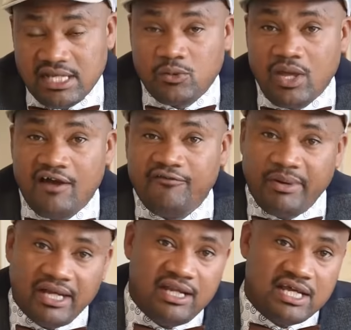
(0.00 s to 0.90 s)
and we have
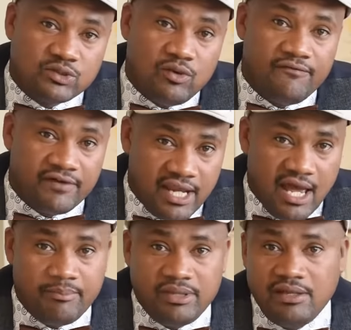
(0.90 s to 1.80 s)
partners who are very
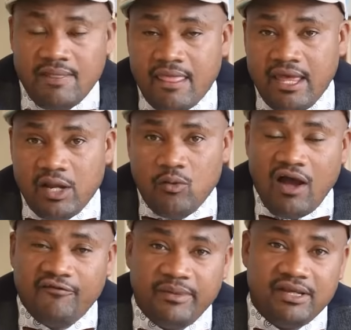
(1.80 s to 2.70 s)
happy, and we
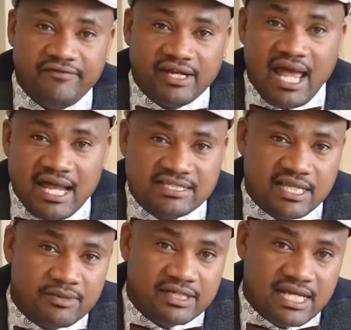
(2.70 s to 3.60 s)
have made very
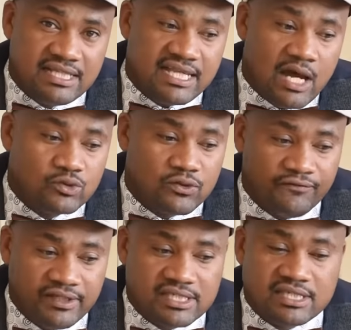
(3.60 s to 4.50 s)
handsome returns out
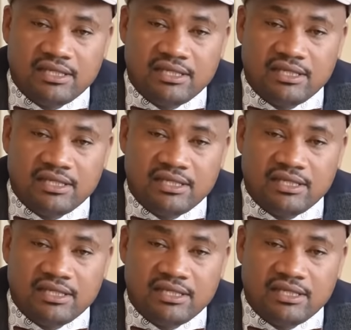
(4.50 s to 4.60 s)
of it.